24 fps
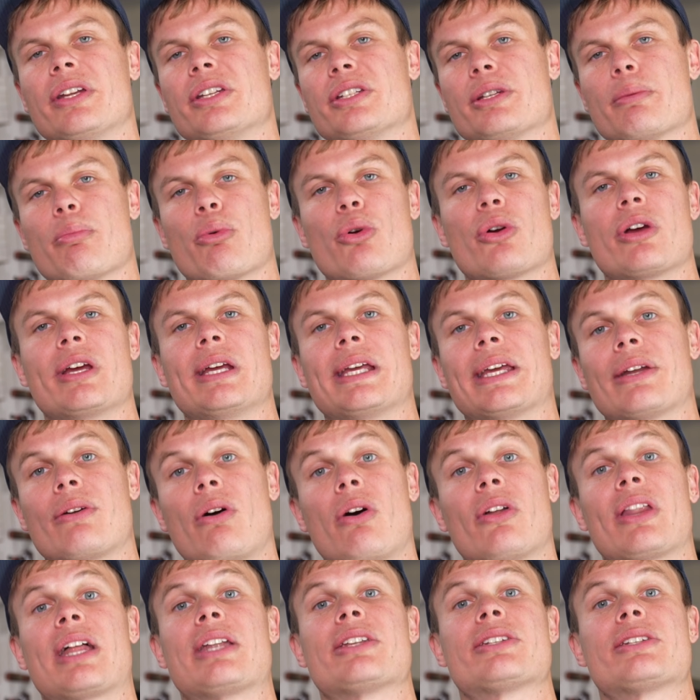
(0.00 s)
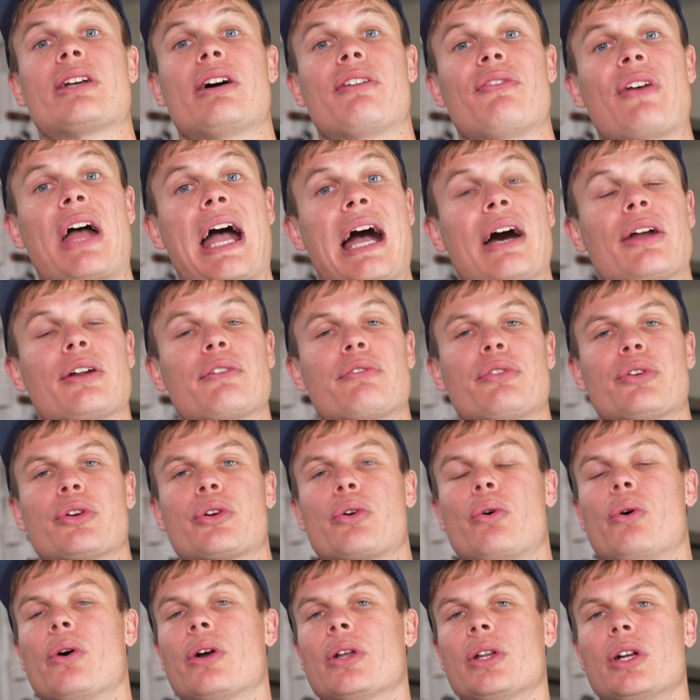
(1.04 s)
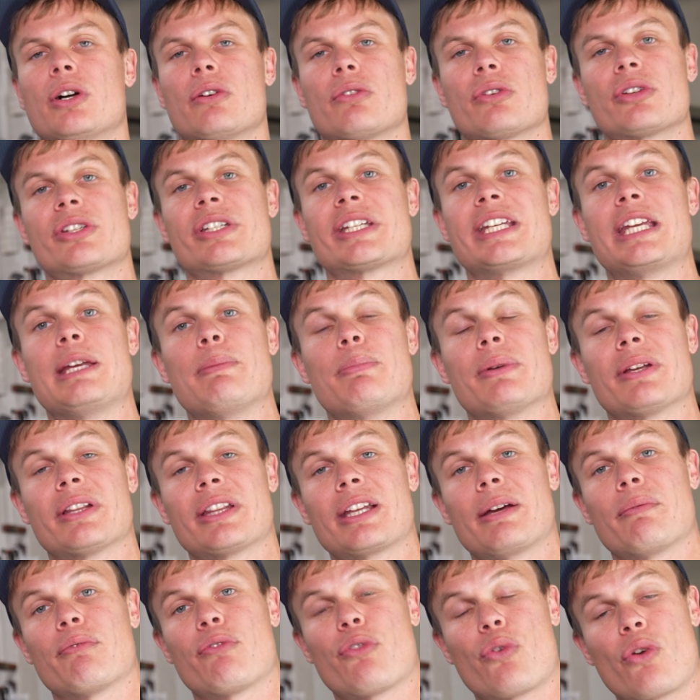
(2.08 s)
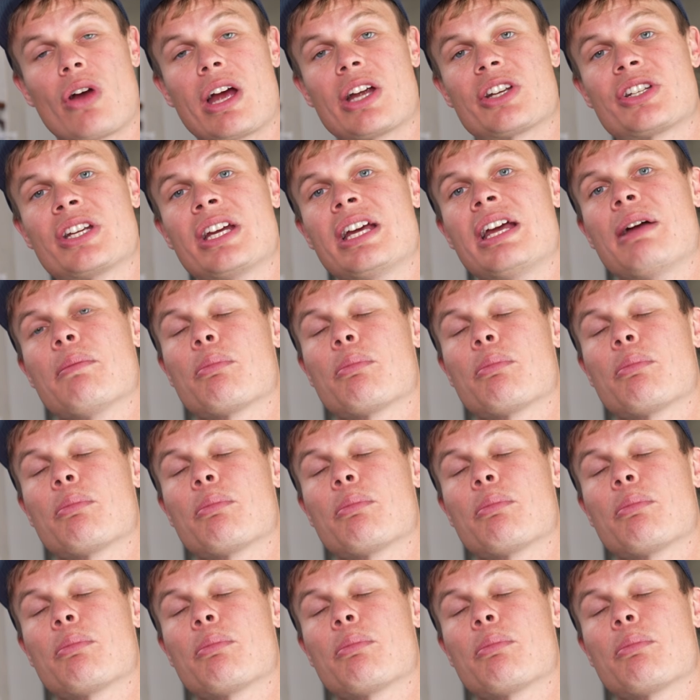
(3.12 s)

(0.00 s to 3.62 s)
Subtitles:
and debris and all that stuff out of your coilovers, keeping them fresh,